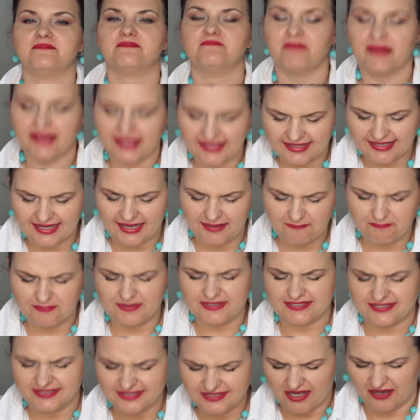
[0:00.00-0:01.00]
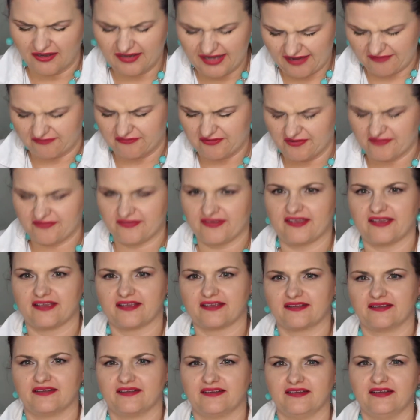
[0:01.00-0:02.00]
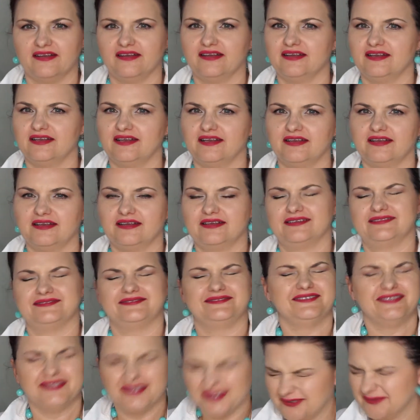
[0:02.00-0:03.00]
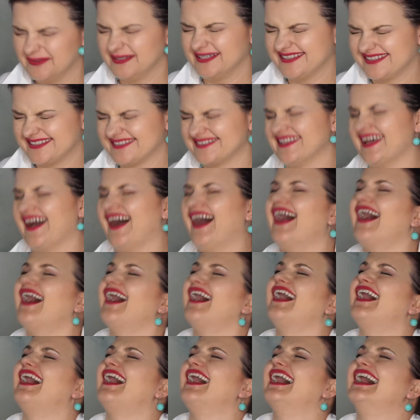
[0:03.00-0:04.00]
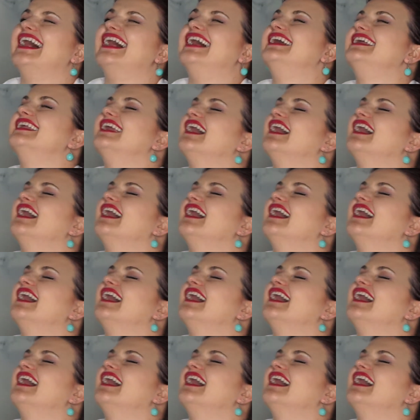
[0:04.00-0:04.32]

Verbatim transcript: Makeup is not everything. No, it's not.